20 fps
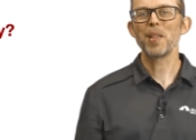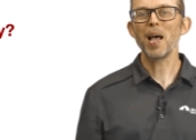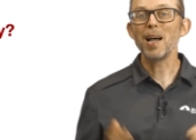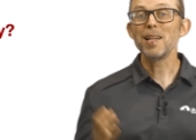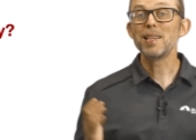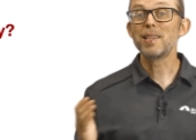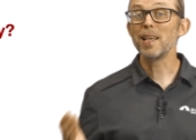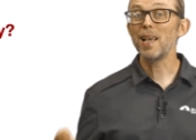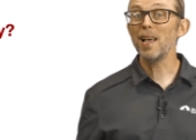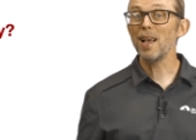
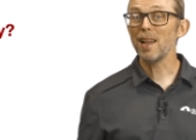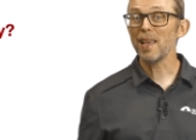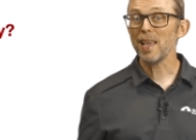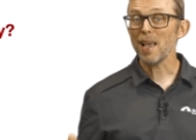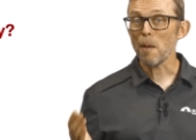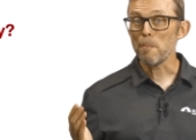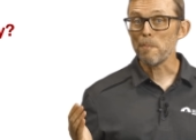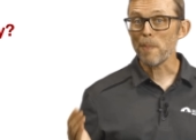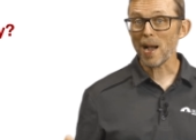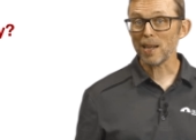Ideally,
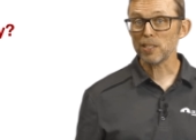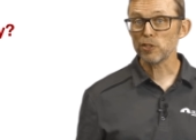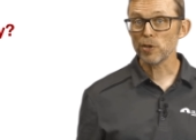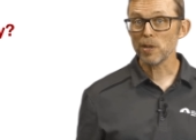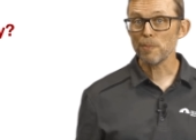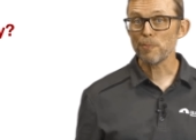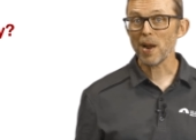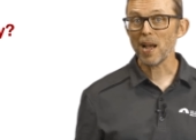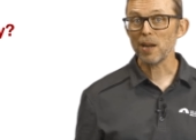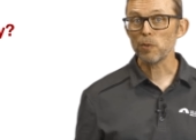a
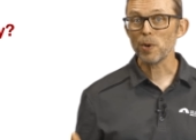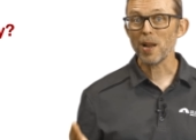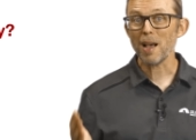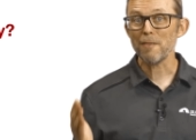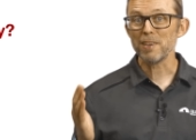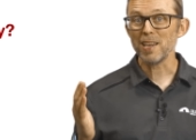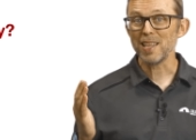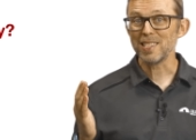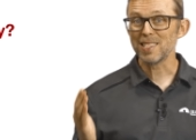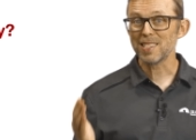battery brand would
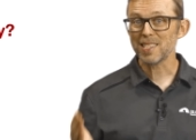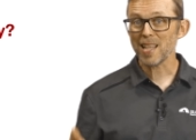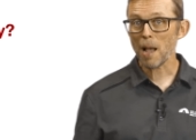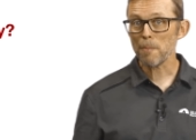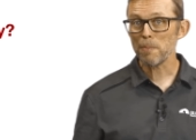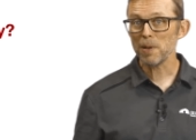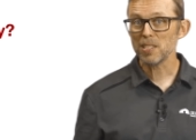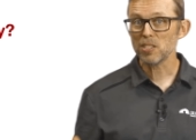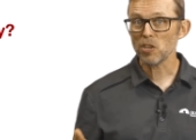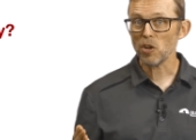have an
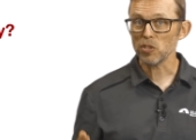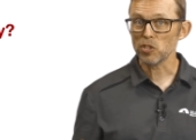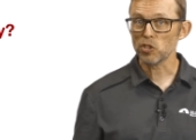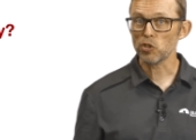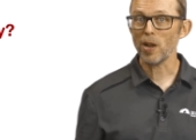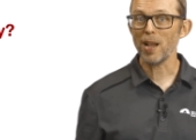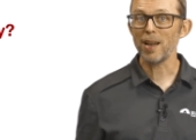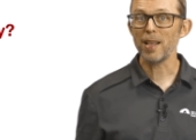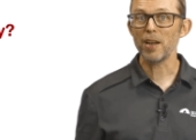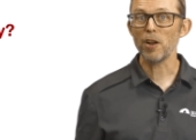established
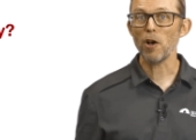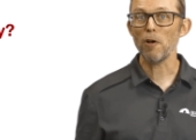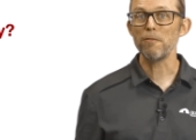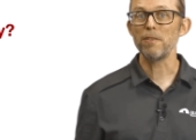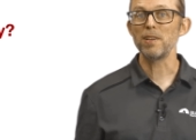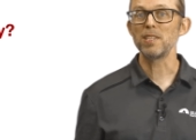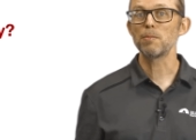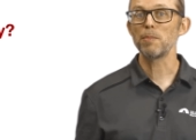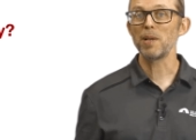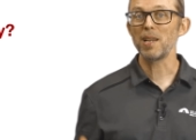Australian
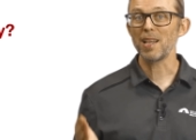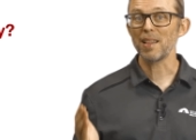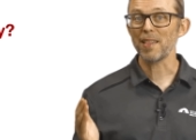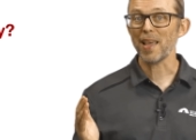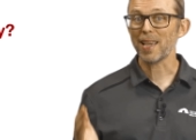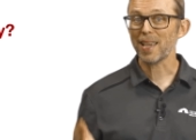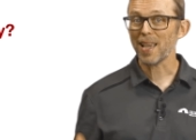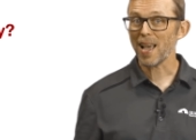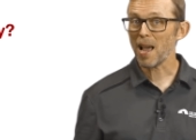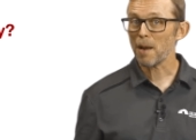office, meaning
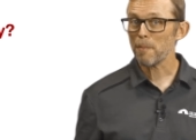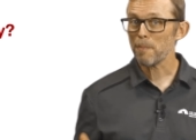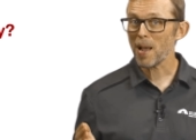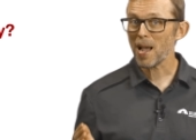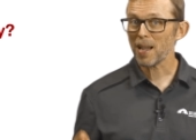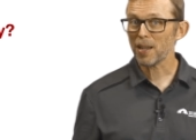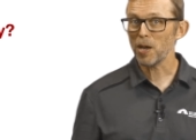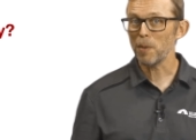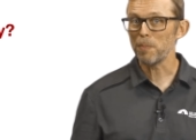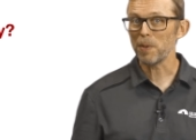they can't
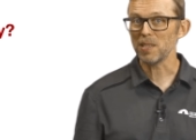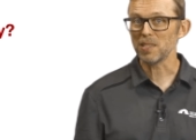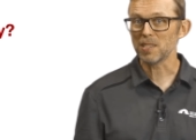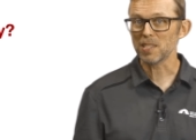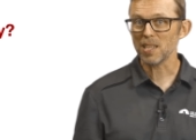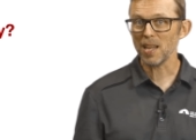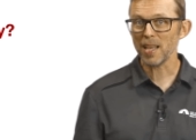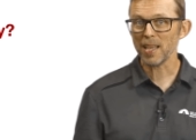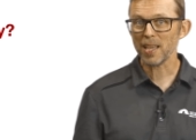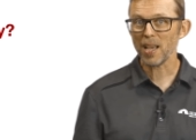pack up and
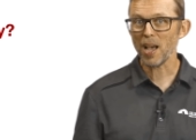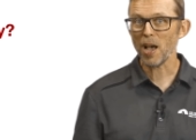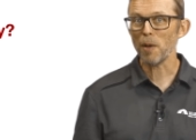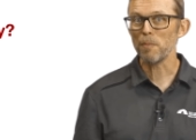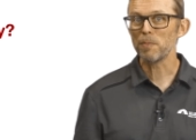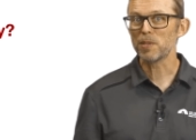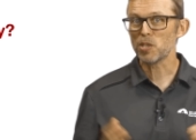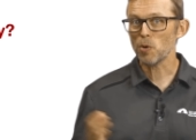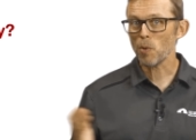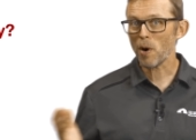slink
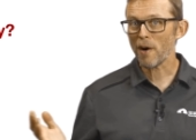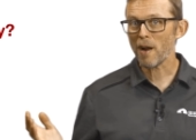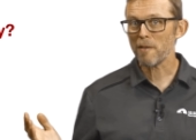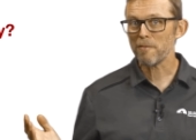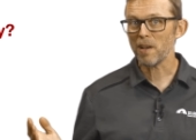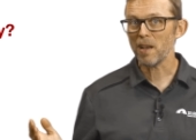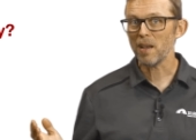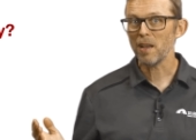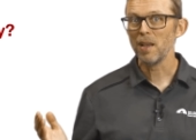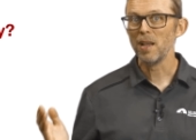home to
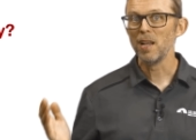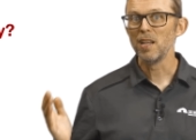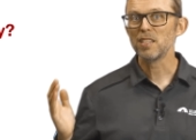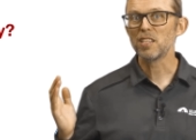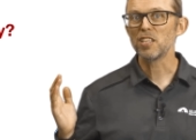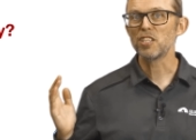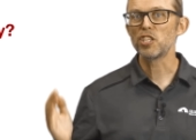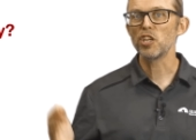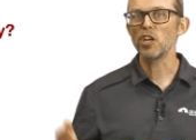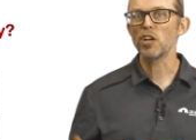wherever
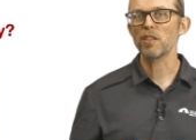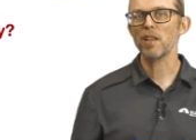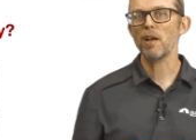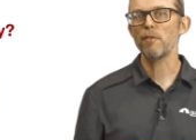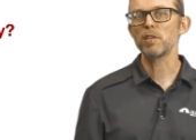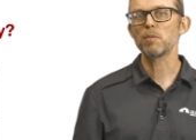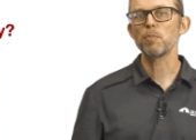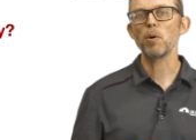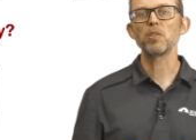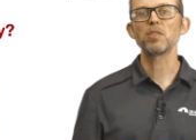to shirk their
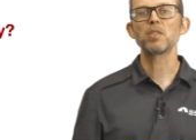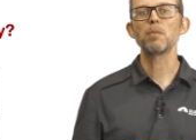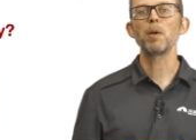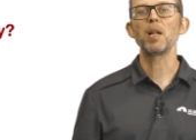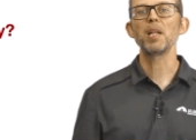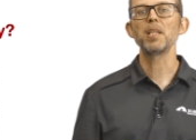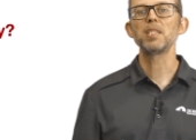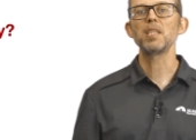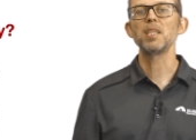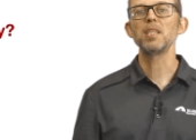
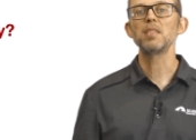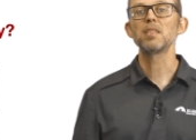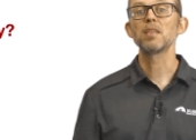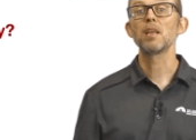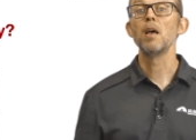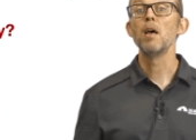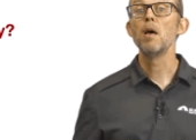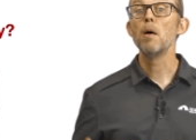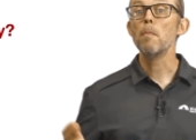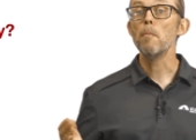responsibilities.
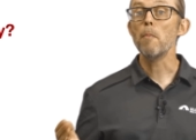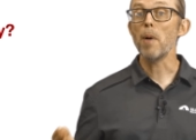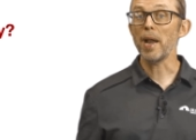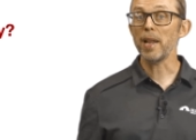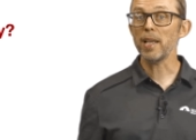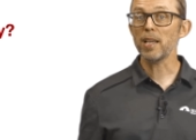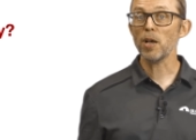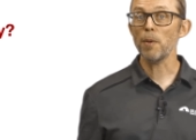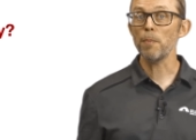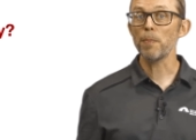
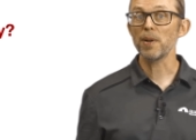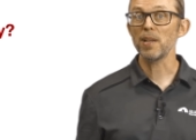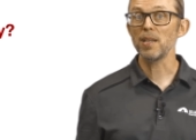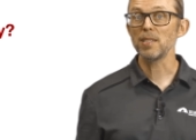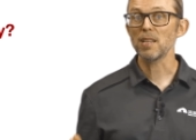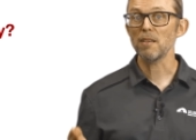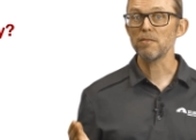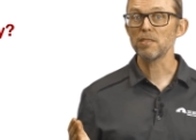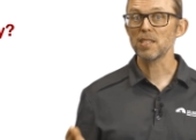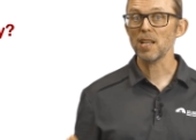Many
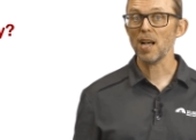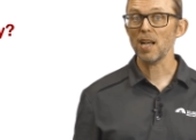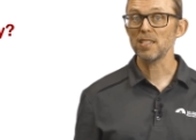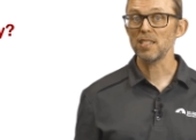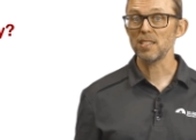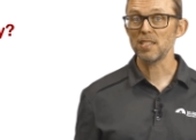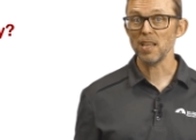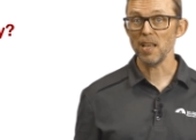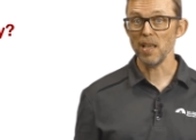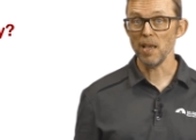companies have
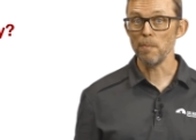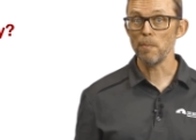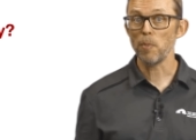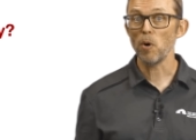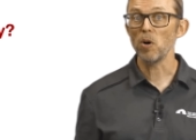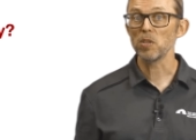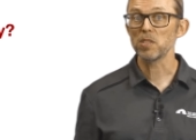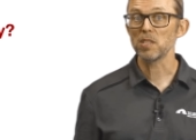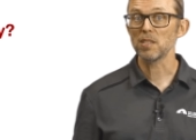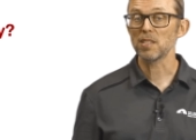started to
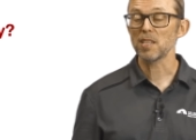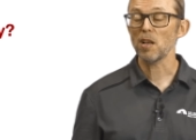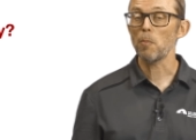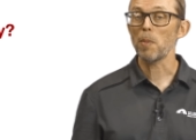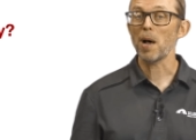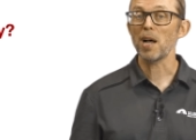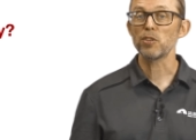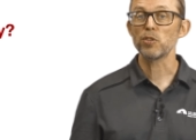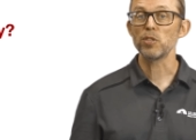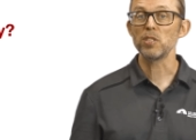import and sell
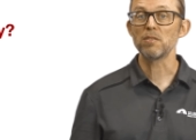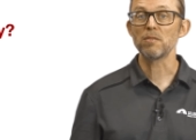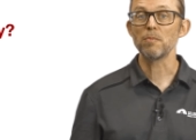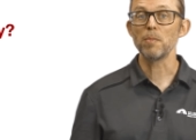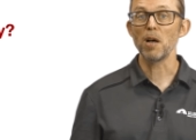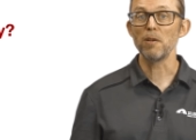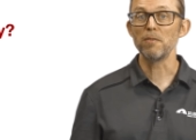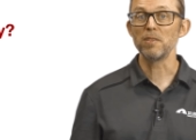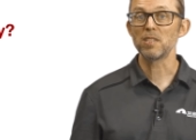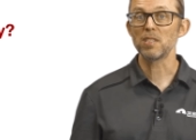batteries from
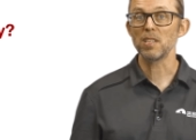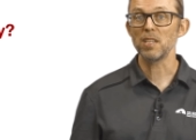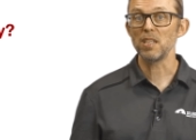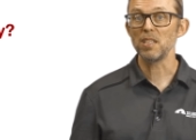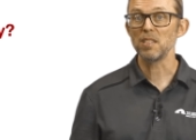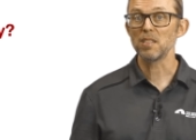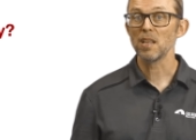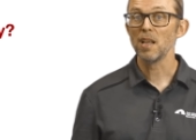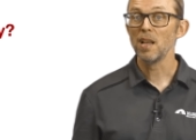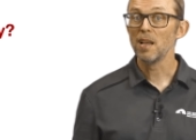
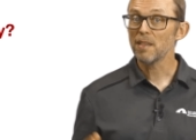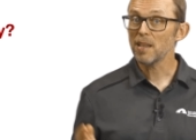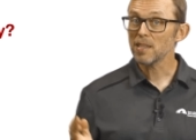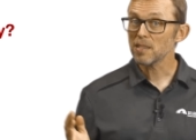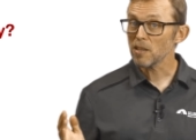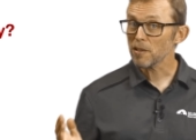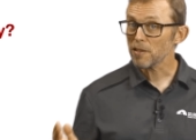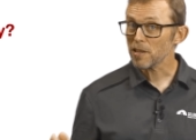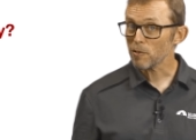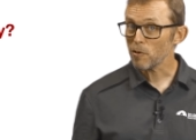overseas. There's
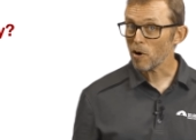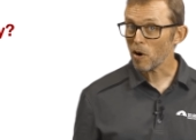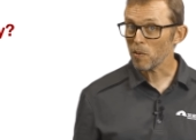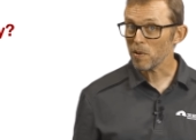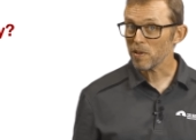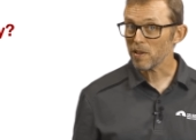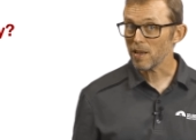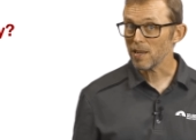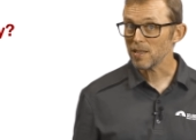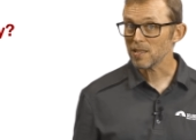nothing wrong
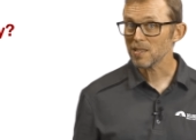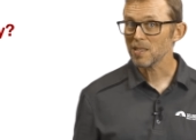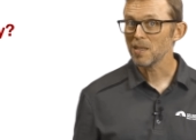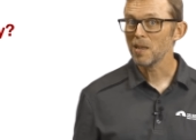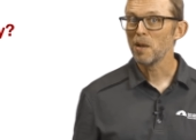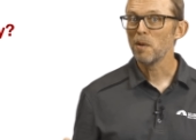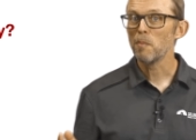with this,